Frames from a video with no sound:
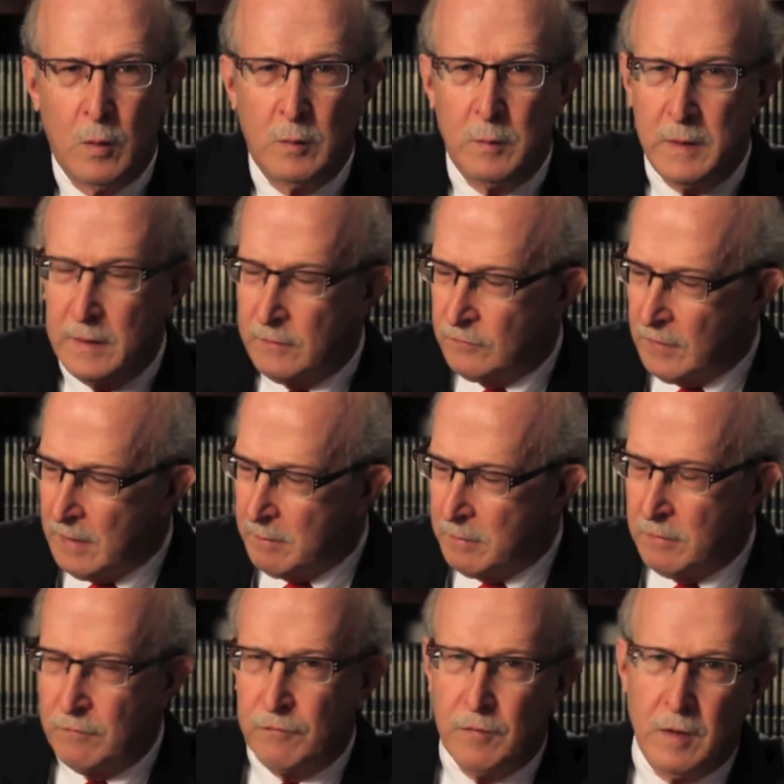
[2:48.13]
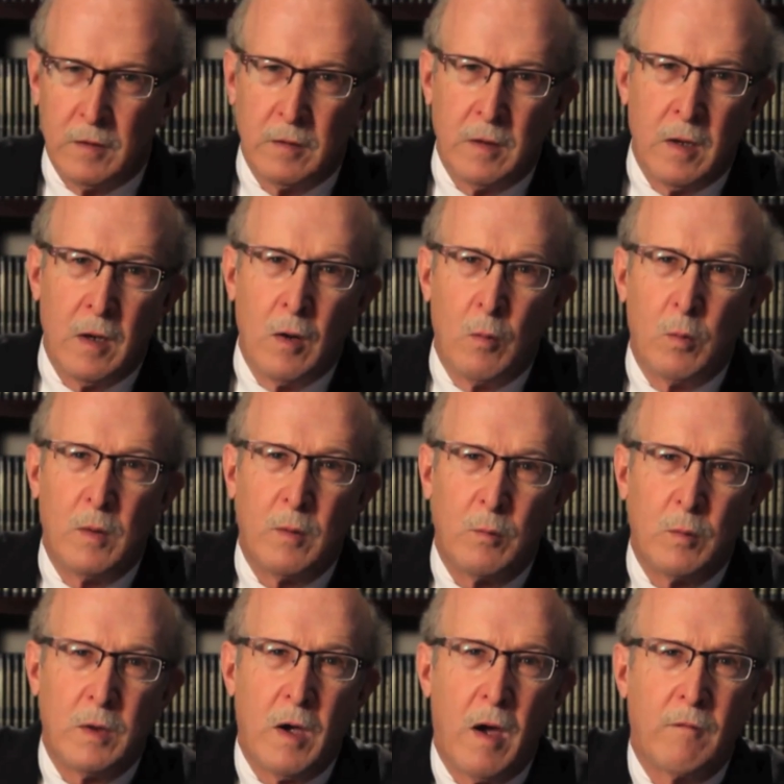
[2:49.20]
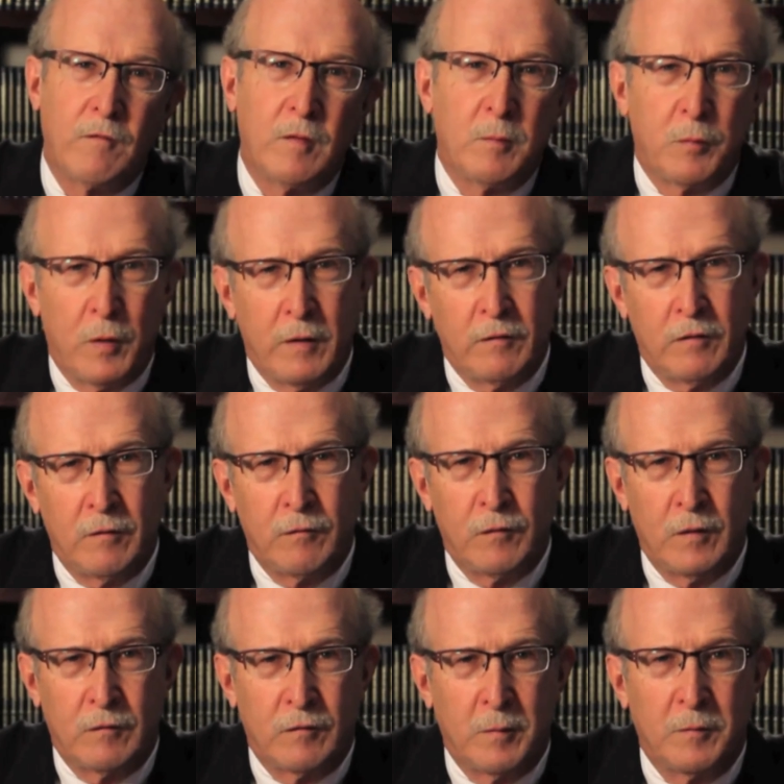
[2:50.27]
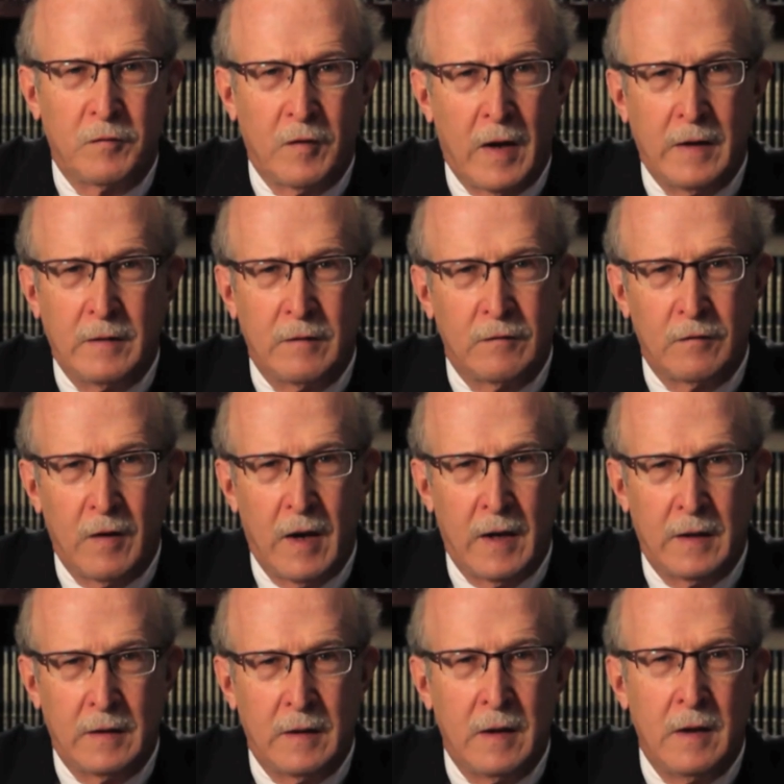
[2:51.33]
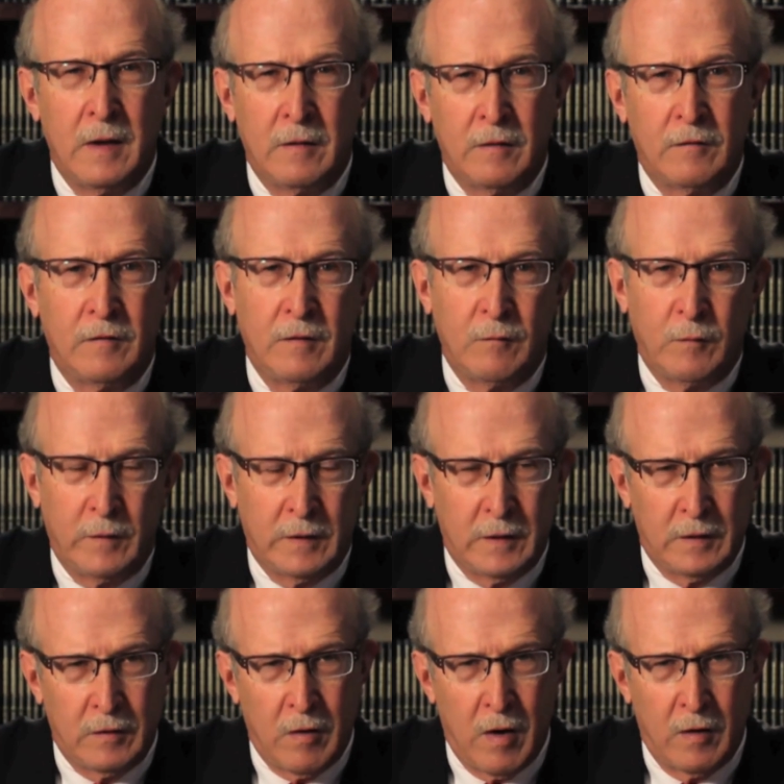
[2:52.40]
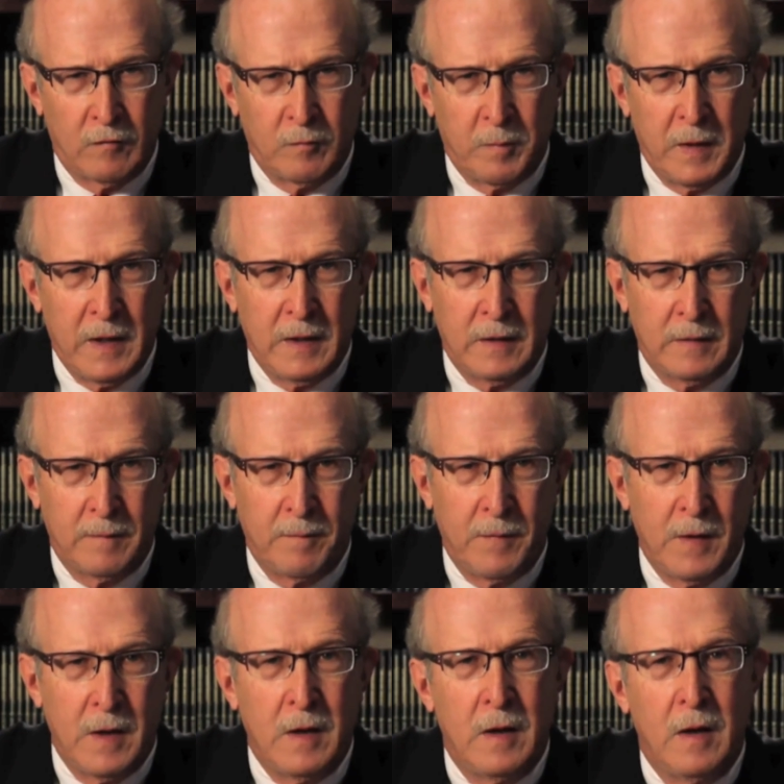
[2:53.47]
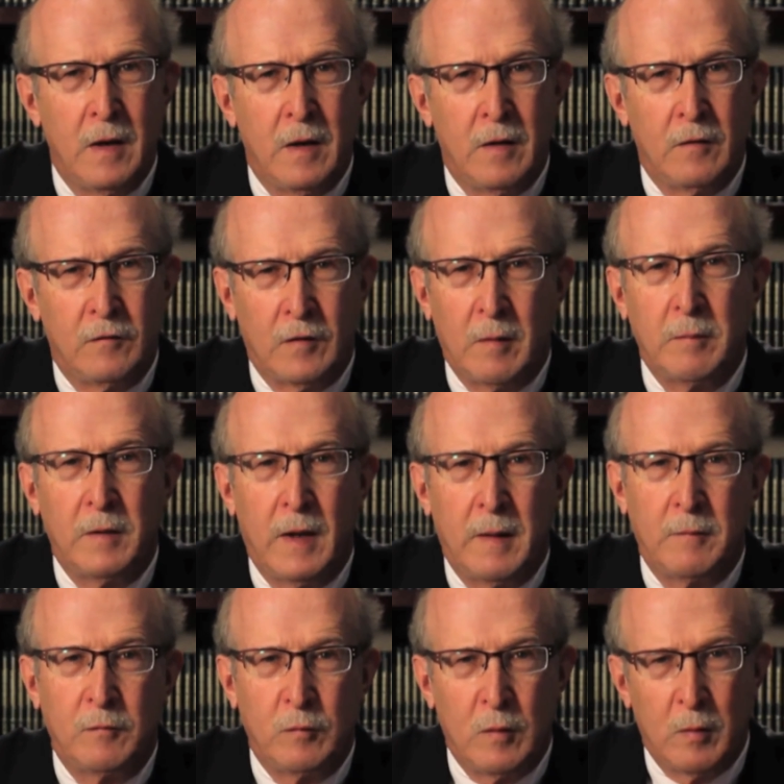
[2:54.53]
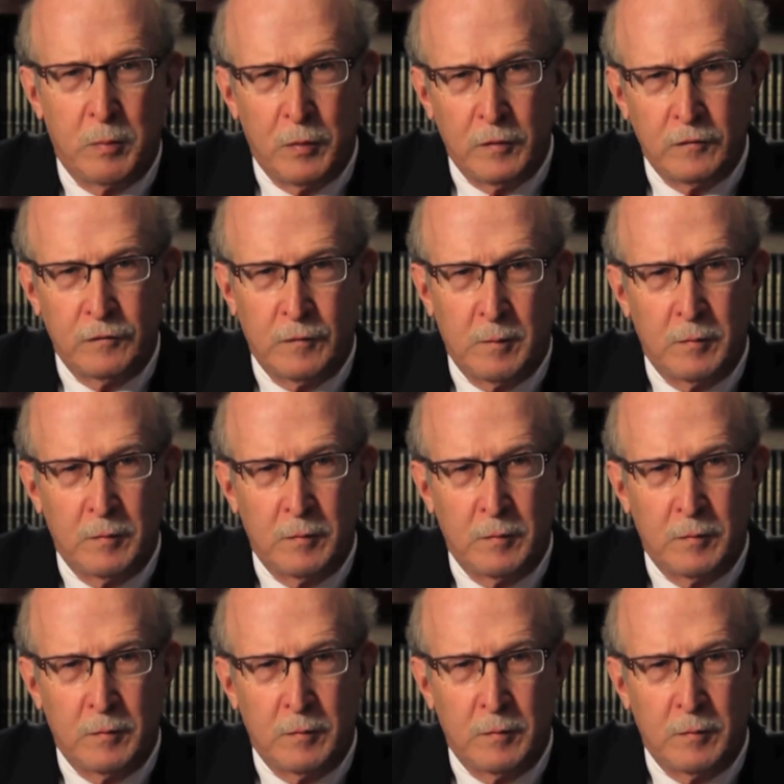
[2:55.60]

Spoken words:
When we examine the foot, we often press the foot from side to side to see if we can cause pain. Sometimes we'll push